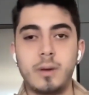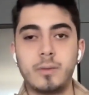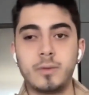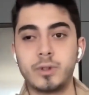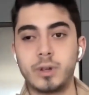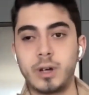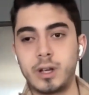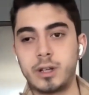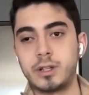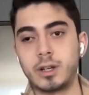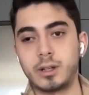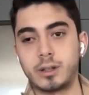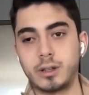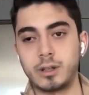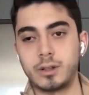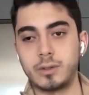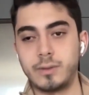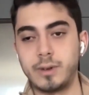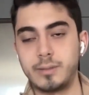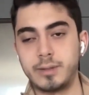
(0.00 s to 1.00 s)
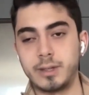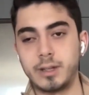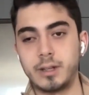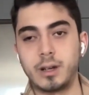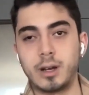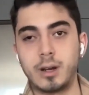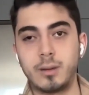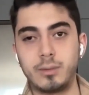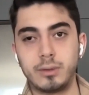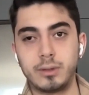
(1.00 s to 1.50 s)
So I checked out the website a
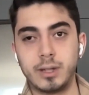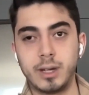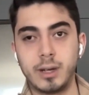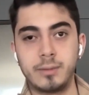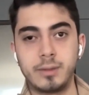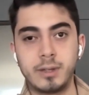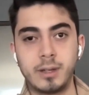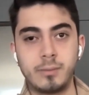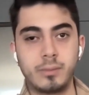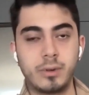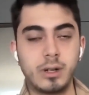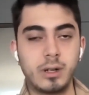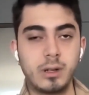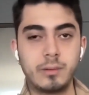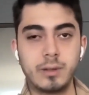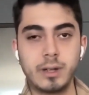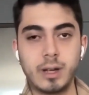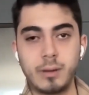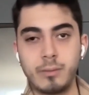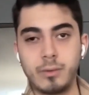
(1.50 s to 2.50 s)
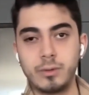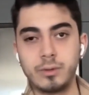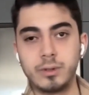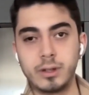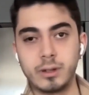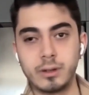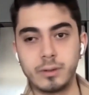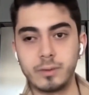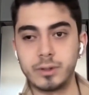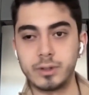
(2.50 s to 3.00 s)
couple of times, and probably I'm on
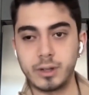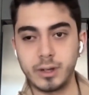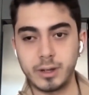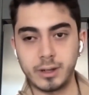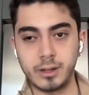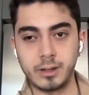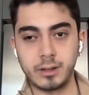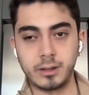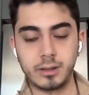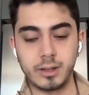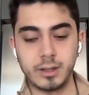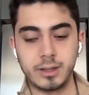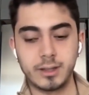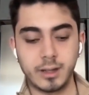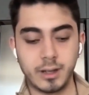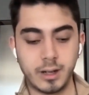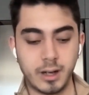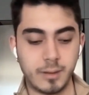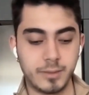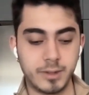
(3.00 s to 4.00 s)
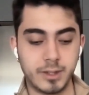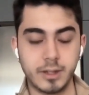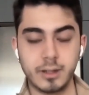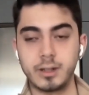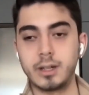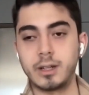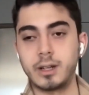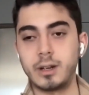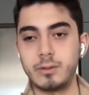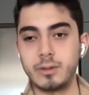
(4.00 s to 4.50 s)
their retargeting list, and I'm seeing
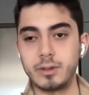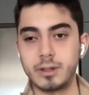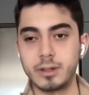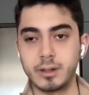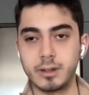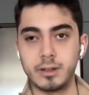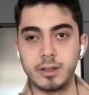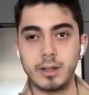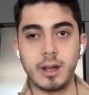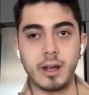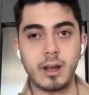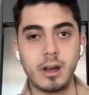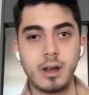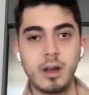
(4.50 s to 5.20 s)
it every single day.